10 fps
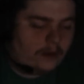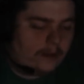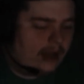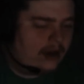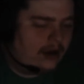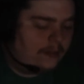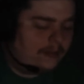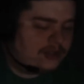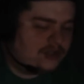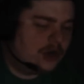What
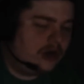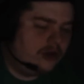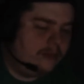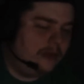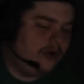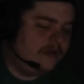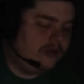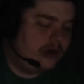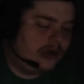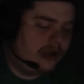about, is chocolate milk
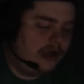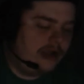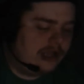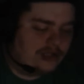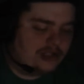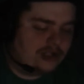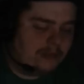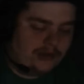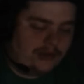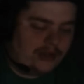ever, like, a
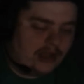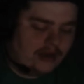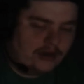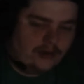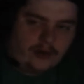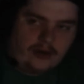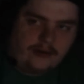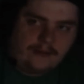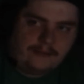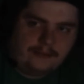cheat meal thing I can do, or
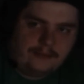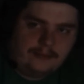no?